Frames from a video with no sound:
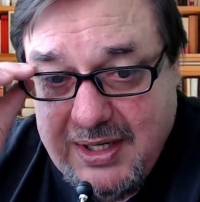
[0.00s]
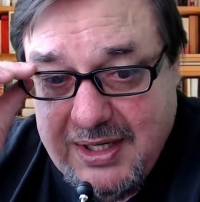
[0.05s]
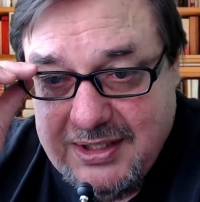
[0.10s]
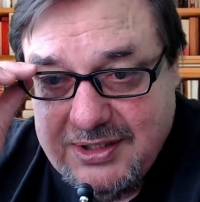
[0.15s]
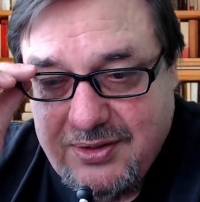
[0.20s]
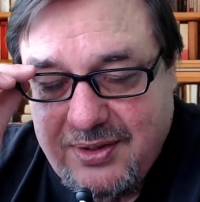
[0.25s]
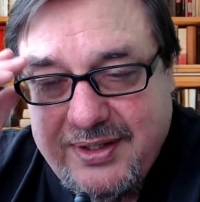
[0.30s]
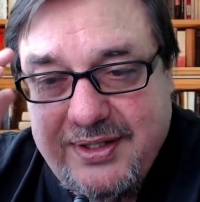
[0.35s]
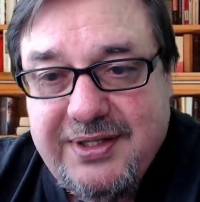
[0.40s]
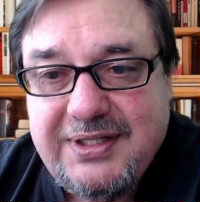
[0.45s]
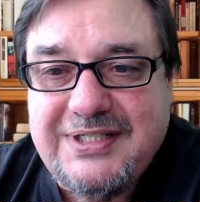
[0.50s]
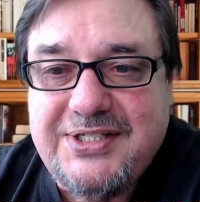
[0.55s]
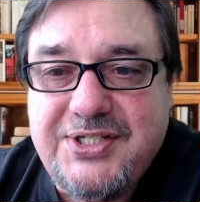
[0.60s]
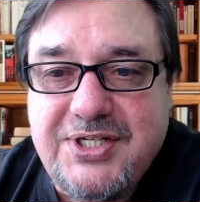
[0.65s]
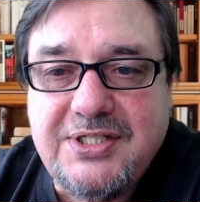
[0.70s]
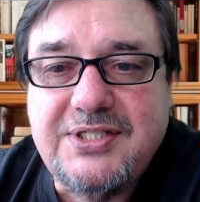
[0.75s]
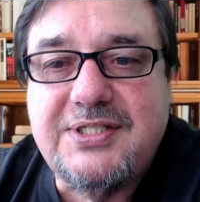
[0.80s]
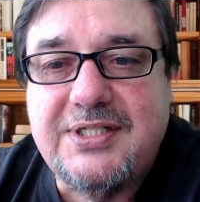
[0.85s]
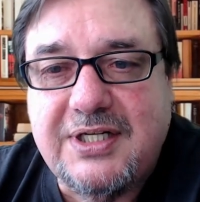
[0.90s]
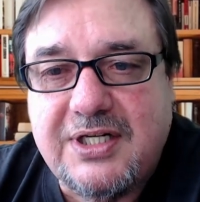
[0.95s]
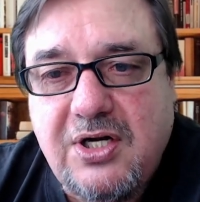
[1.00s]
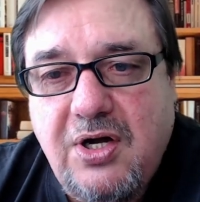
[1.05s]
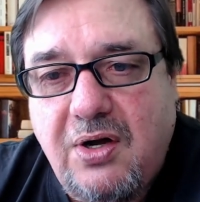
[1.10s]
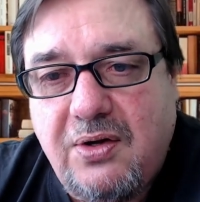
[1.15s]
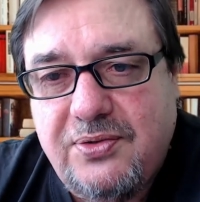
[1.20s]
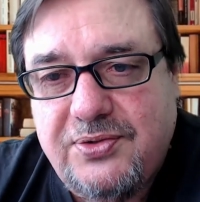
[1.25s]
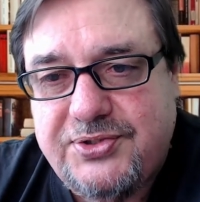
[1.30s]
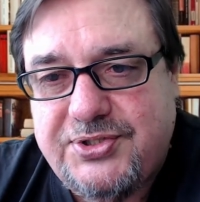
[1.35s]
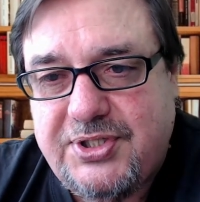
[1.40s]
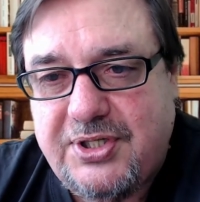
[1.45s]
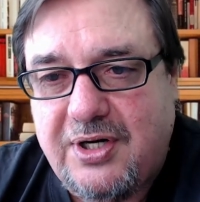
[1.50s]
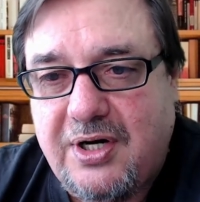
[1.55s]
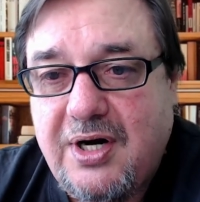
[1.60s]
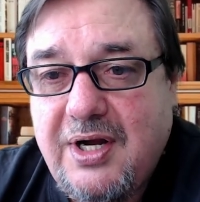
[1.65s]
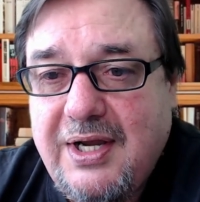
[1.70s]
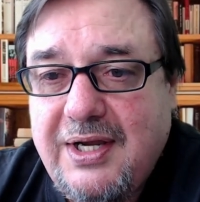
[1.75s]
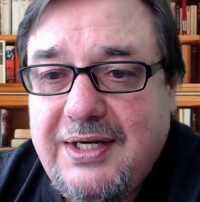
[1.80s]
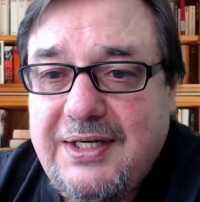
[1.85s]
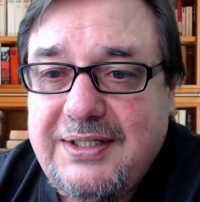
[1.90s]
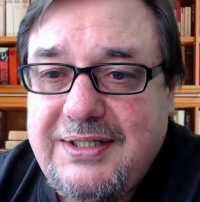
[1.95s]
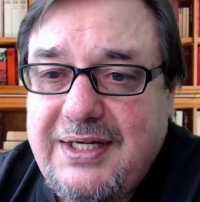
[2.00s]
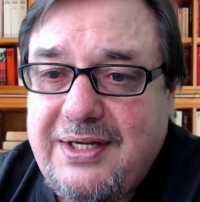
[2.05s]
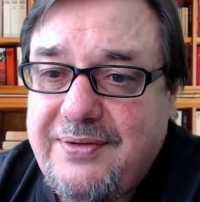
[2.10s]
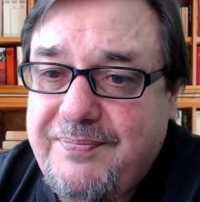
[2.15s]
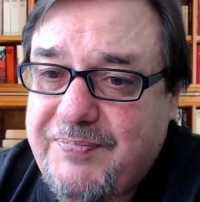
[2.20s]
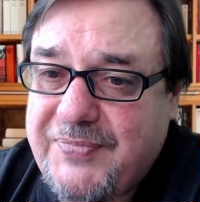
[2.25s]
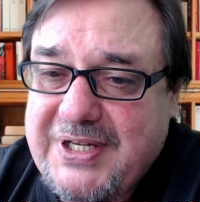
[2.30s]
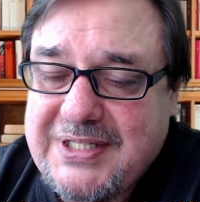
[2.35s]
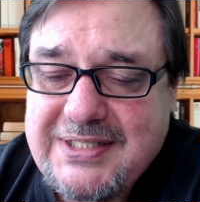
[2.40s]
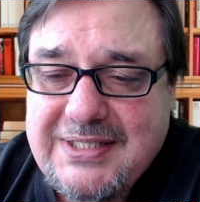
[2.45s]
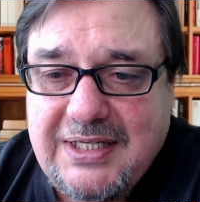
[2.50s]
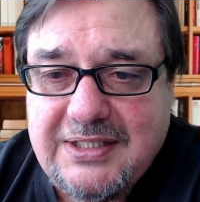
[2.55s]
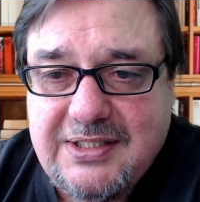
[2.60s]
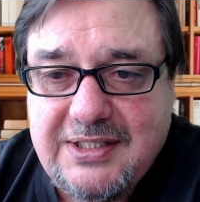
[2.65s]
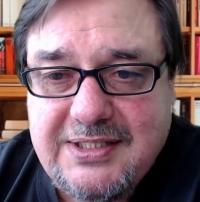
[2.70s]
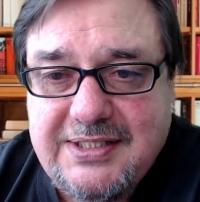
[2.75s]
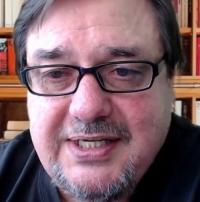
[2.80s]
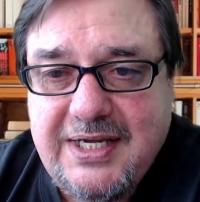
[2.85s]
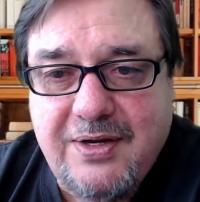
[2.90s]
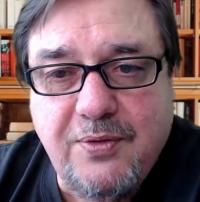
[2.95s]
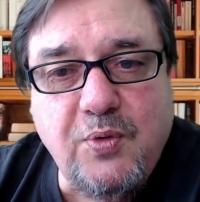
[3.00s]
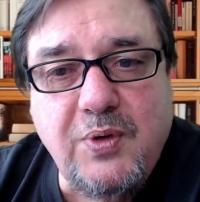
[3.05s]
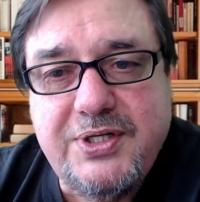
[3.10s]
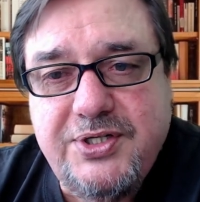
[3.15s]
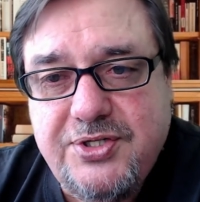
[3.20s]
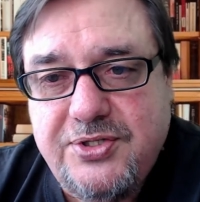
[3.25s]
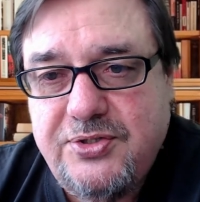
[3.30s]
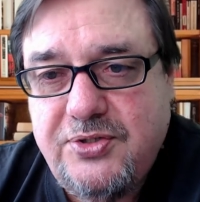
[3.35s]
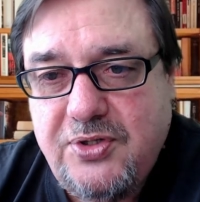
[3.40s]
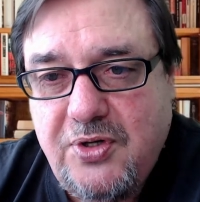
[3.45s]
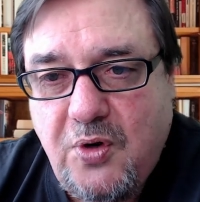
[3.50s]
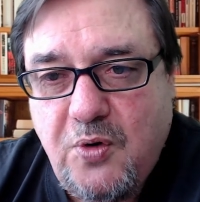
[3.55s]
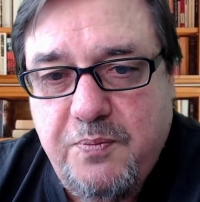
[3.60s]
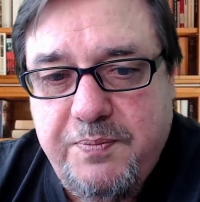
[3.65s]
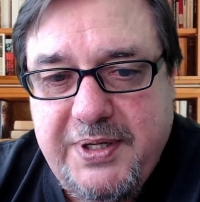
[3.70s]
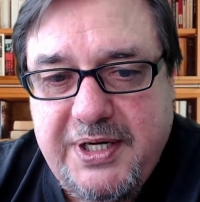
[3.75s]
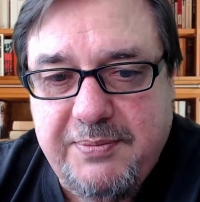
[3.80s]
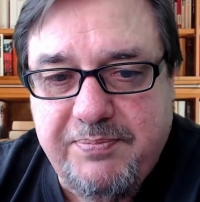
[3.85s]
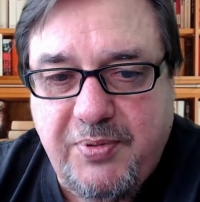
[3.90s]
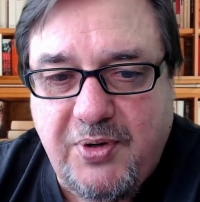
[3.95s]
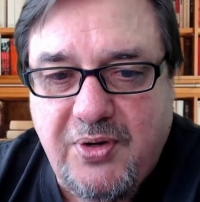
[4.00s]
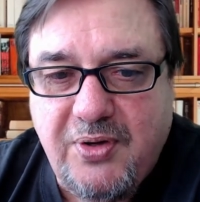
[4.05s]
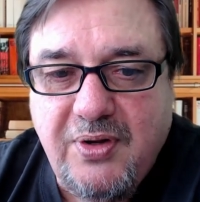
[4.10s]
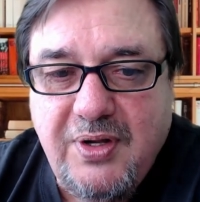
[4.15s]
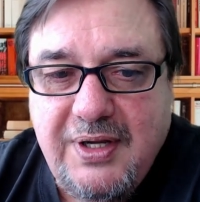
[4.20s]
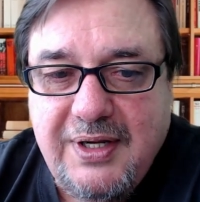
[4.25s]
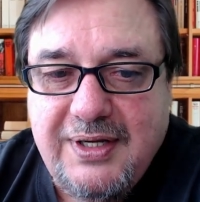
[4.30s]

So it's just the culture. Now, that's not to say that once you know people,